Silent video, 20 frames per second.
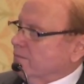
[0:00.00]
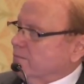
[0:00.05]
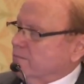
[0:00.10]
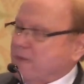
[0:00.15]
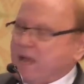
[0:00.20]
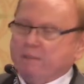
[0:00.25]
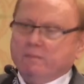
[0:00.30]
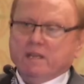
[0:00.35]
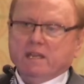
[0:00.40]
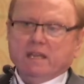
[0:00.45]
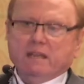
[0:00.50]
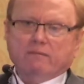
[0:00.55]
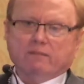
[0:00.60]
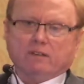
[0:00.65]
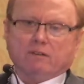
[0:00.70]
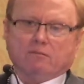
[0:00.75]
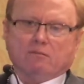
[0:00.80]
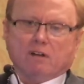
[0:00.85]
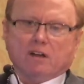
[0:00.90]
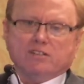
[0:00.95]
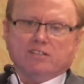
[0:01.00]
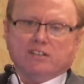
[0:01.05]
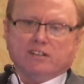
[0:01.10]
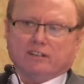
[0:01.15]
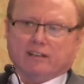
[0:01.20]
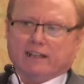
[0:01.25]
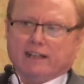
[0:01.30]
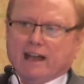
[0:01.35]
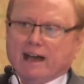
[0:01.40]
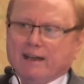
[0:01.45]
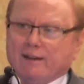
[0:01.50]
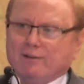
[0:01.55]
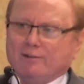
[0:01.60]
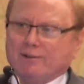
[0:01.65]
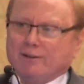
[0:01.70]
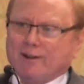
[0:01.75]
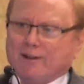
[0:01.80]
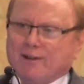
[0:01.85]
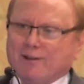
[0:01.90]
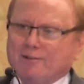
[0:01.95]
maybe even grudgingly, I
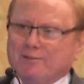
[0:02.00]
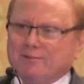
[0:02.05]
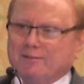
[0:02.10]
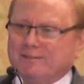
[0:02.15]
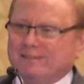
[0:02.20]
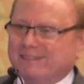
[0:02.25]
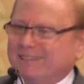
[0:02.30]
don't know,